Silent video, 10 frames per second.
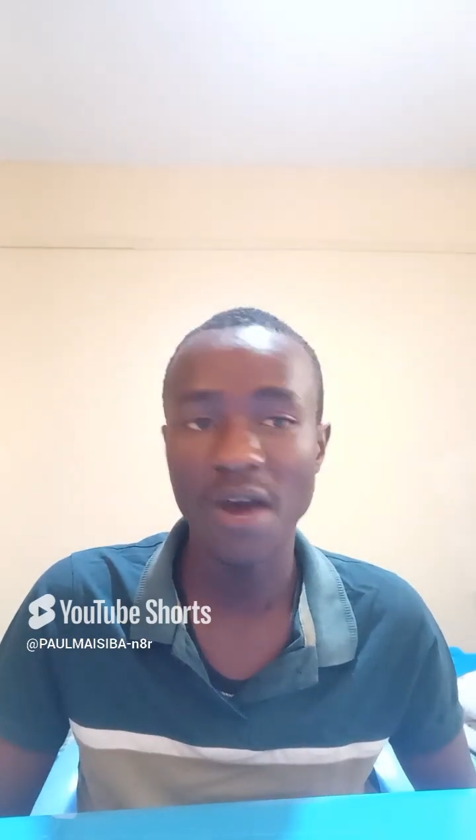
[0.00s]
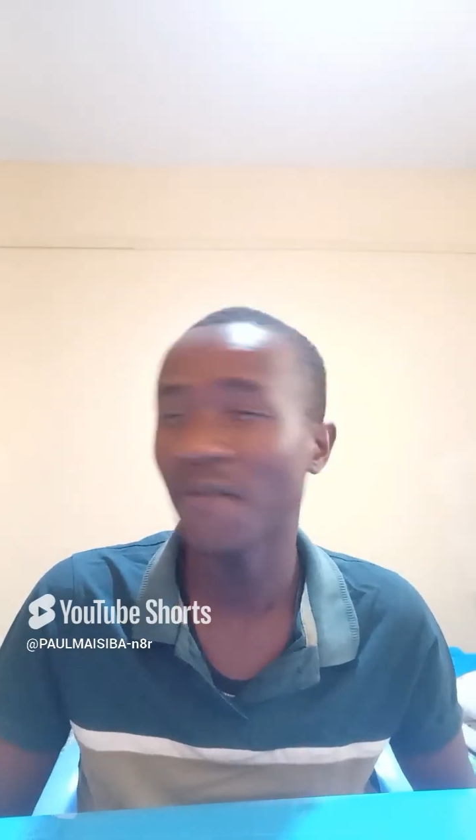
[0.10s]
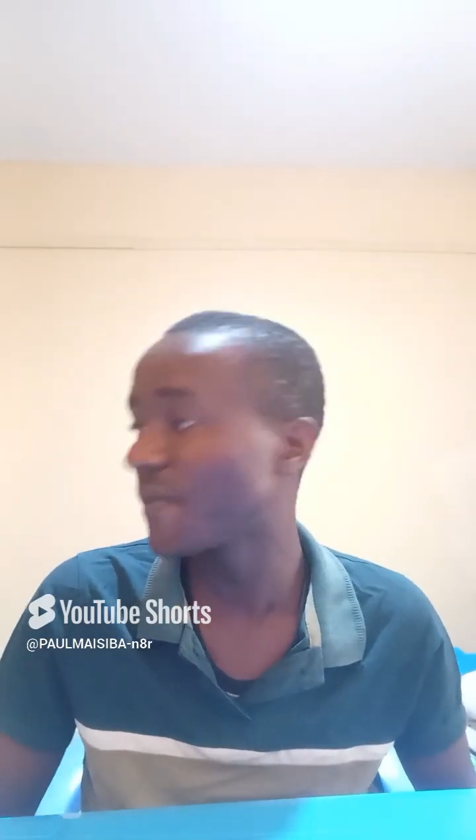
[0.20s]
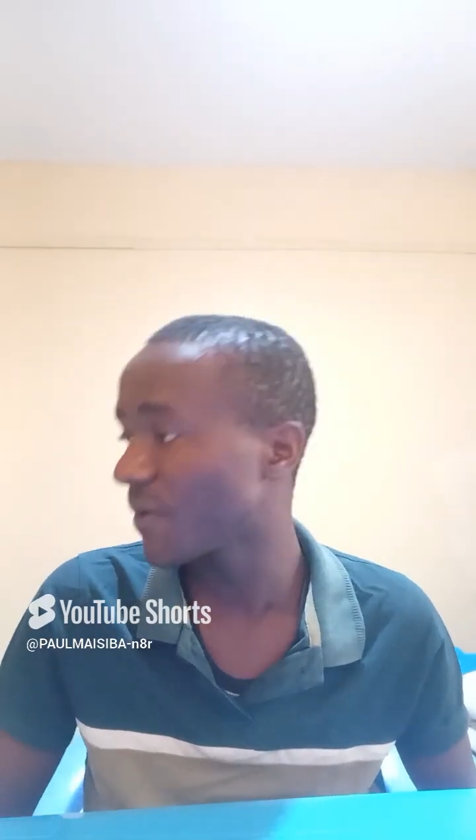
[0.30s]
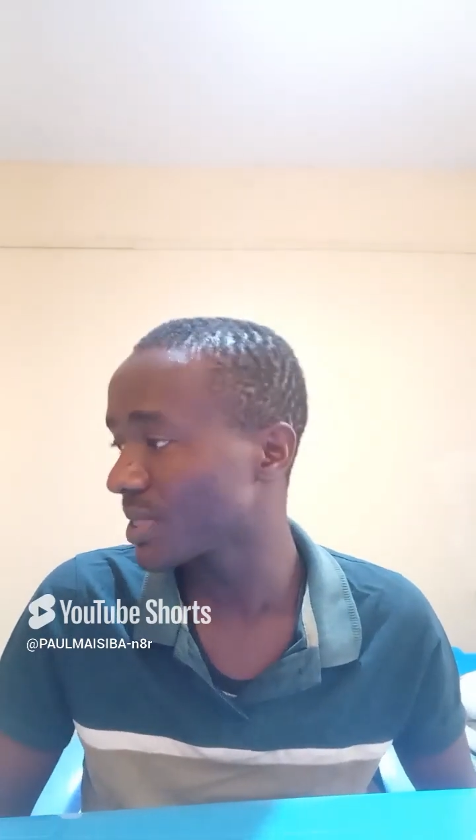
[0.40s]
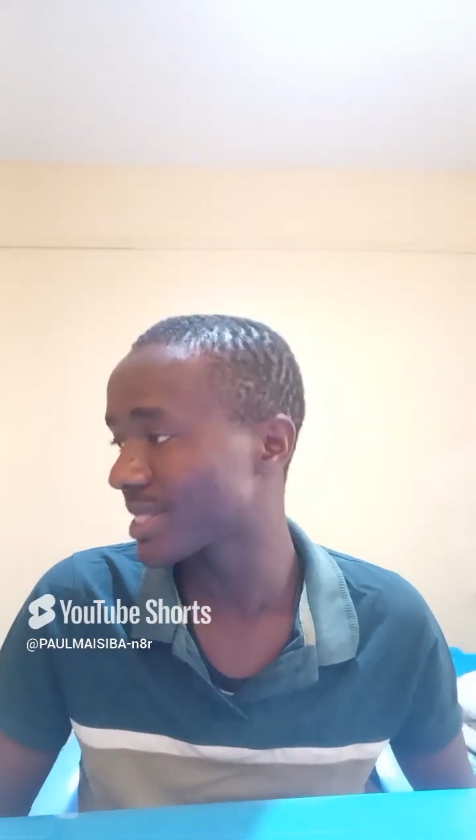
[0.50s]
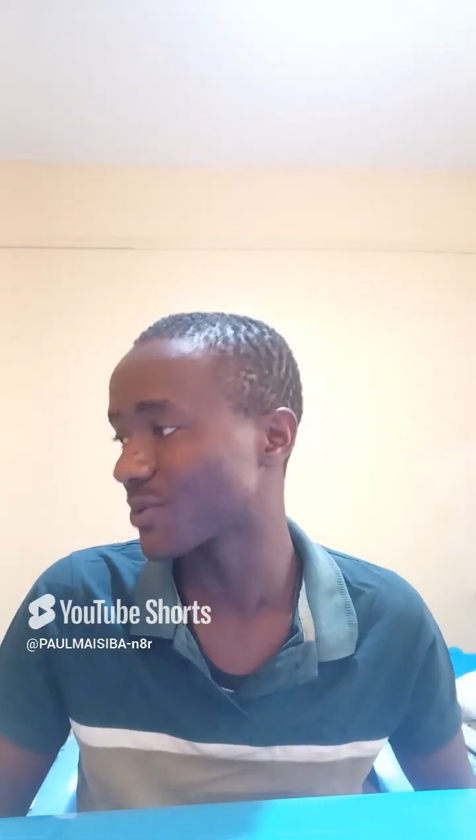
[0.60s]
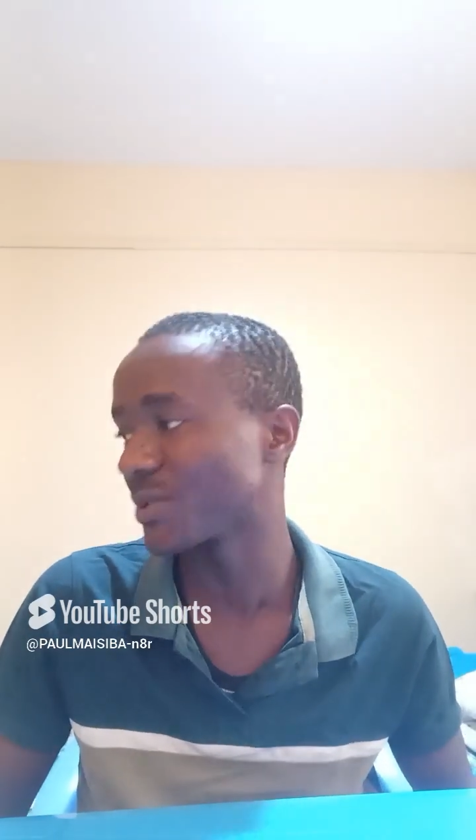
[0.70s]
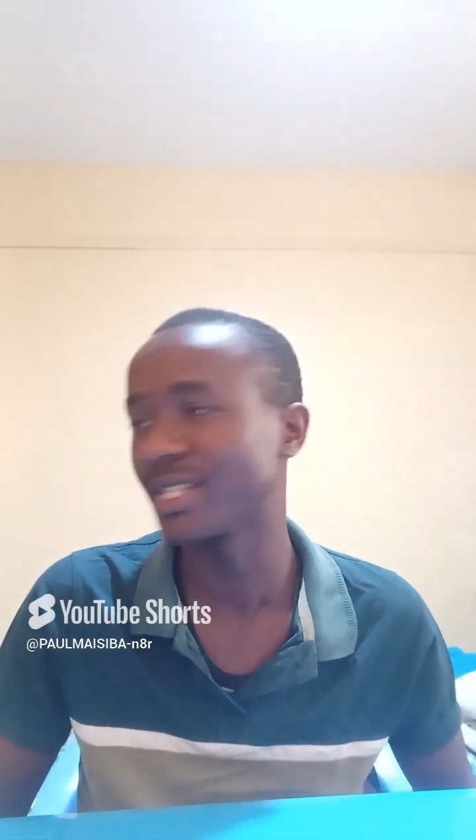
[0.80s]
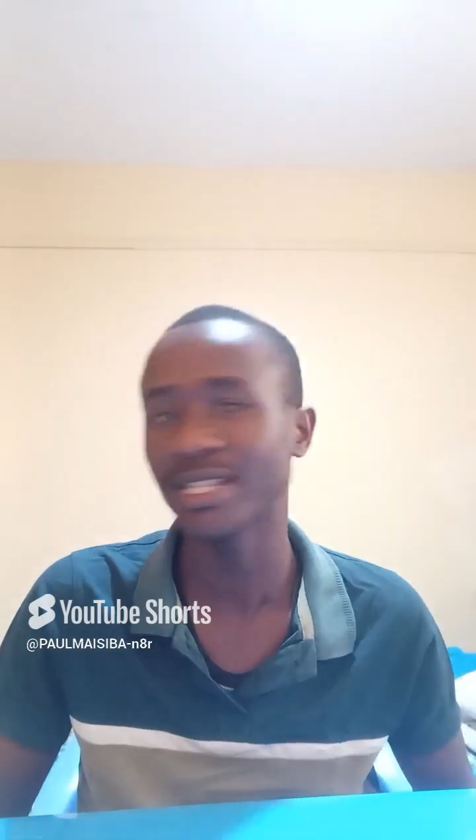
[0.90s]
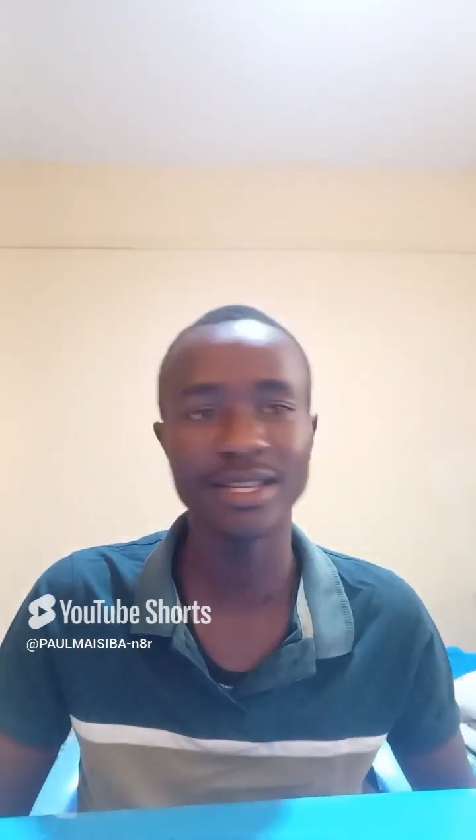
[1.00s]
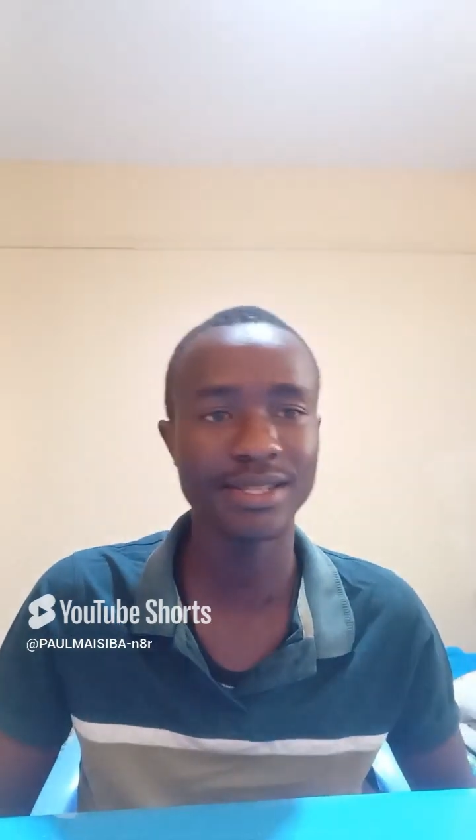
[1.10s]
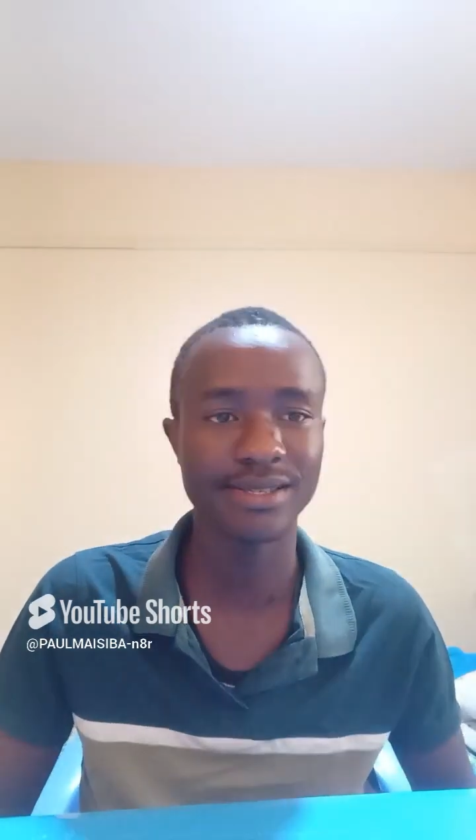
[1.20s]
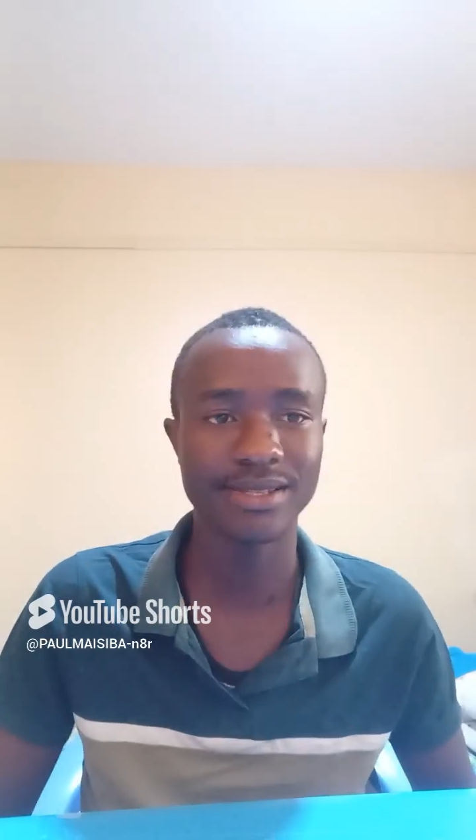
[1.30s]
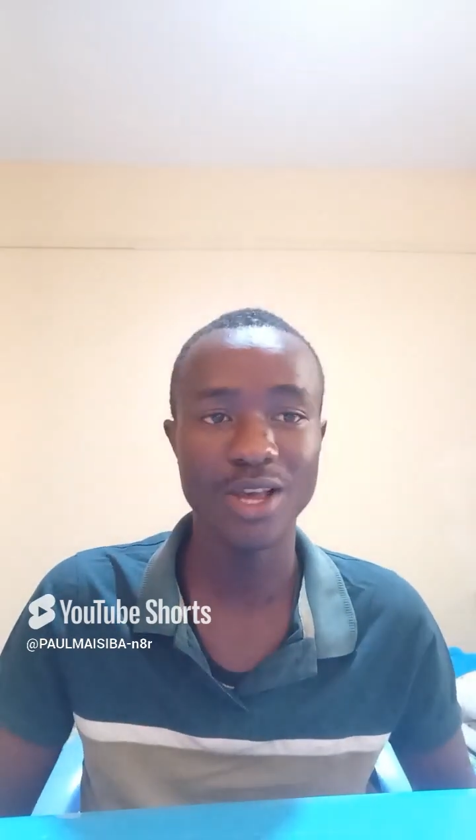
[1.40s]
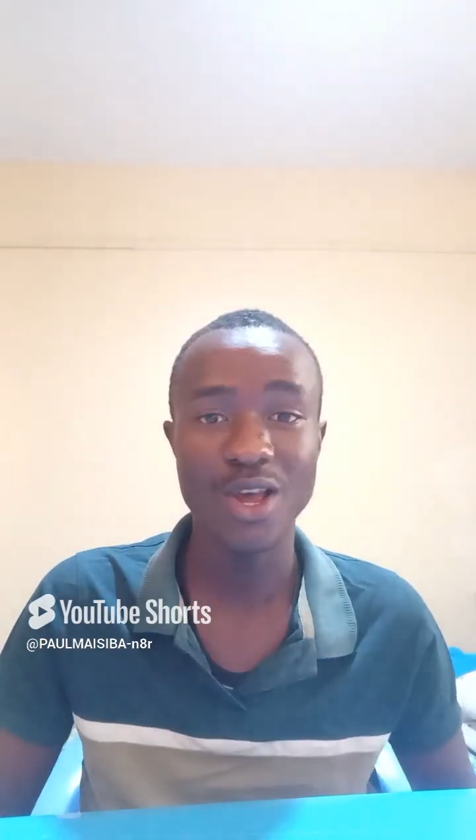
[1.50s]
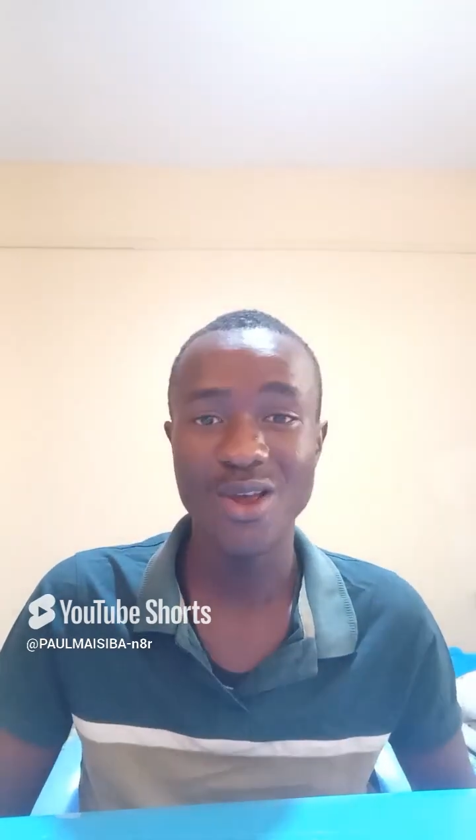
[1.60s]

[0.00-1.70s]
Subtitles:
of four strangers.